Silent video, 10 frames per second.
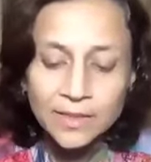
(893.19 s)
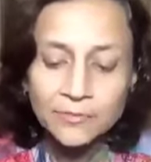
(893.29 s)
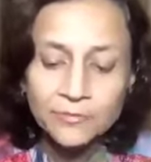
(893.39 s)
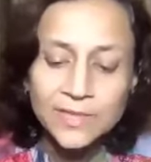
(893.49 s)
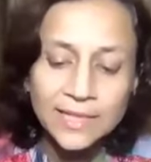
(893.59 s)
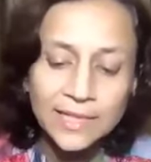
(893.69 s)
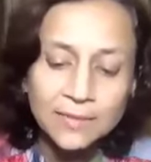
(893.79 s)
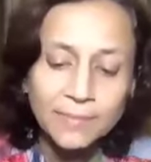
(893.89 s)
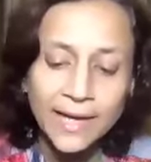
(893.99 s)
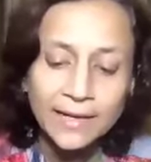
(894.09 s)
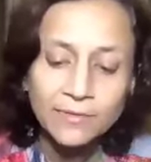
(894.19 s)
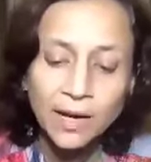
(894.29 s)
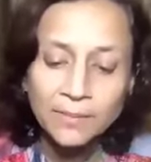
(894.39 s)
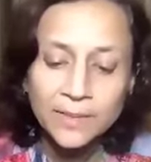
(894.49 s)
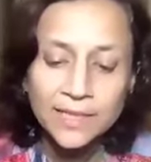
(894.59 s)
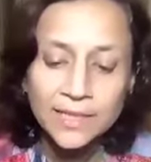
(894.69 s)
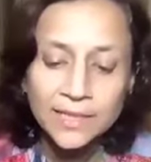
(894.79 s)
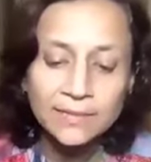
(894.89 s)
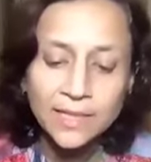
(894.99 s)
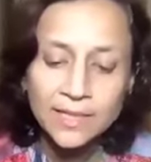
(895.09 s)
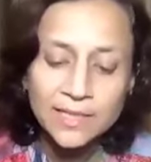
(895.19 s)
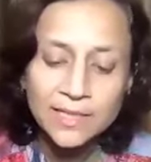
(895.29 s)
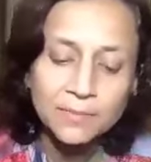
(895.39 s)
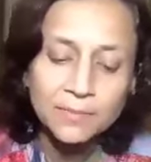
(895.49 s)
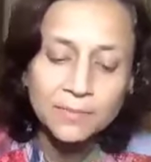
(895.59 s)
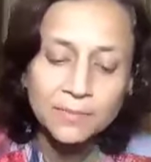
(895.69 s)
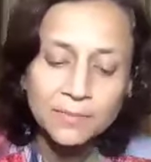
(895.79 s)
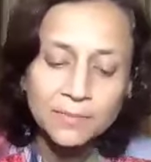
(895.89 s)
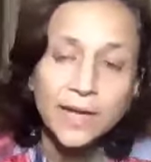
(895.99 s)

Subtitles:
a physical man, Vamana, Narasimha,